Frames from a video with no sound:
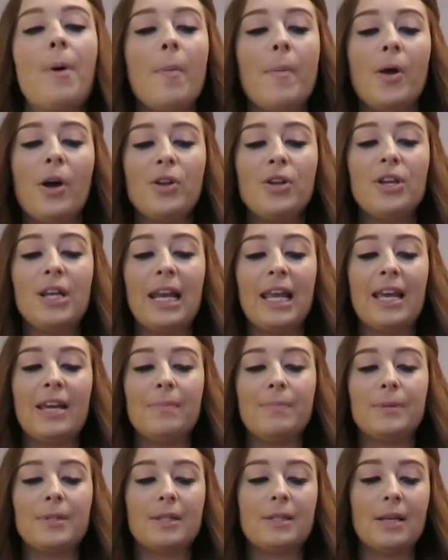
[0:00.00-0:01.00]
pop it on your
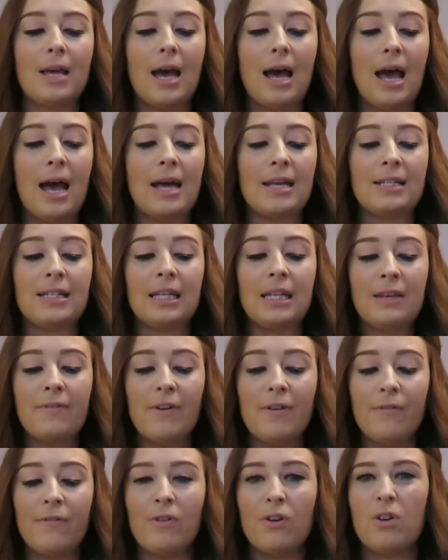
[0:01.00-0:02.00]
lips and leave
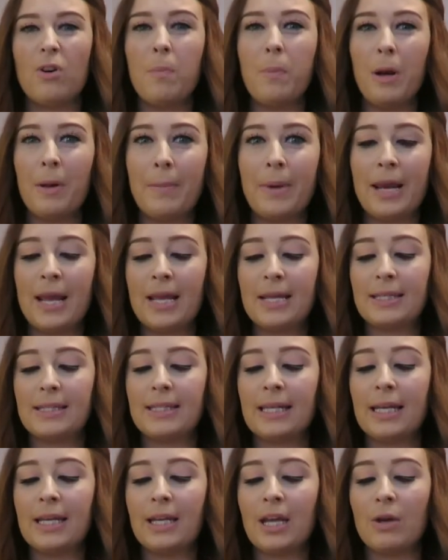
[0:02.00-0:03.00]
it for a couple of minutes
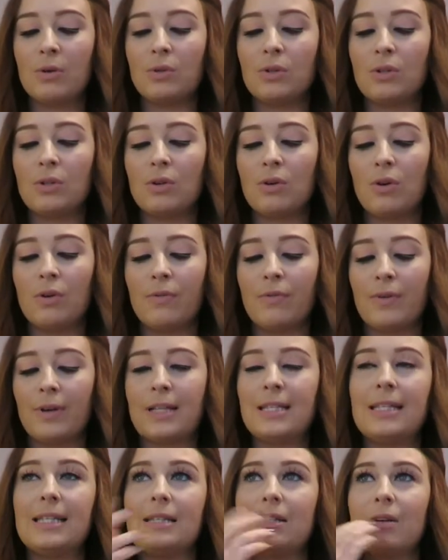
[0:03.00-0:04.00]
till it goes sort of,
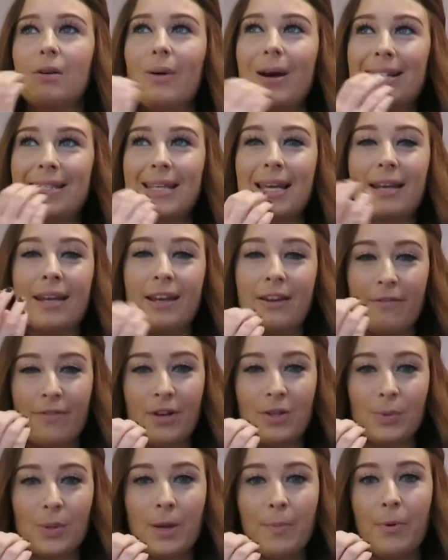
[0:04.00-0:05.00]
because it's quite tacky at
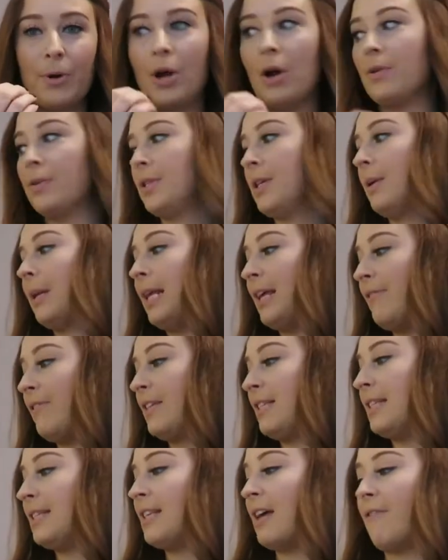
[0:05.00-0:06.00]
first when you put it on. So leave
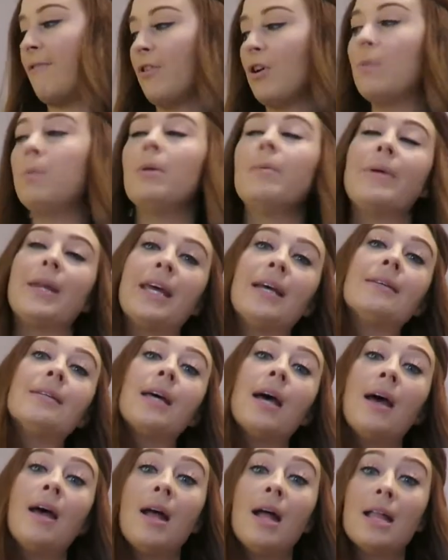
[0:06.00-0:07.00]
it to set for a couple of minutes,
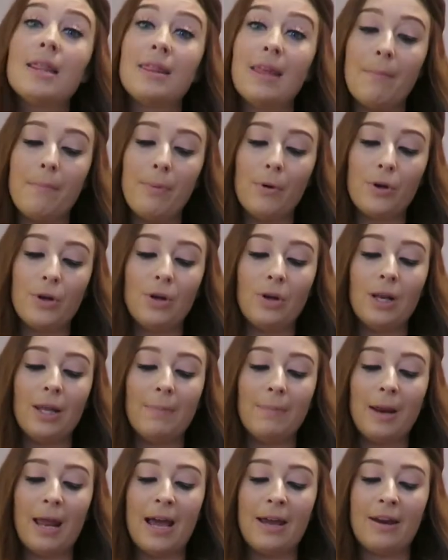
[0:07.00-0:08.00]
then put your
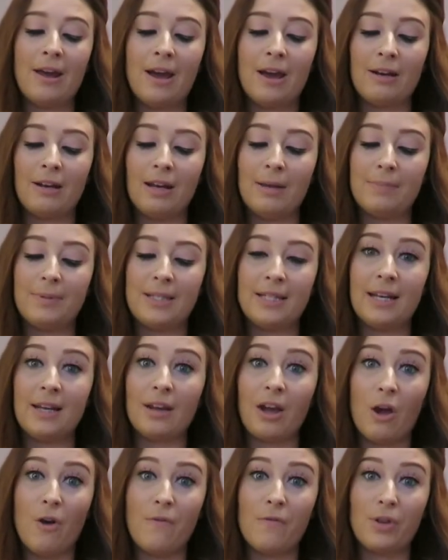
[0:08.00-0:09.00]
lip liner and
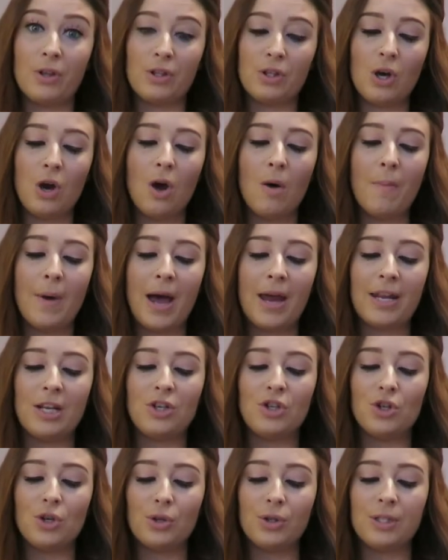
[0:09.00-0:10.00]
lipstick over the top, and
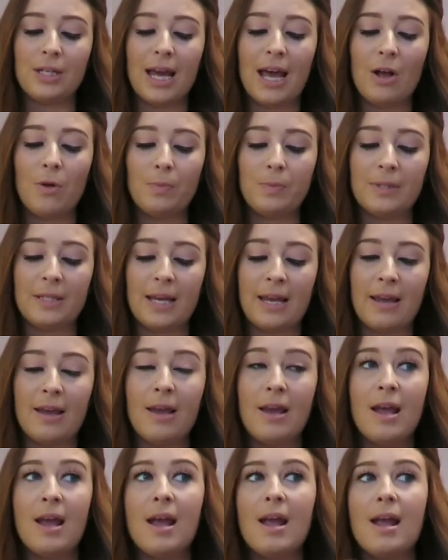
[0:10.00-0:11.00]
it just helps it.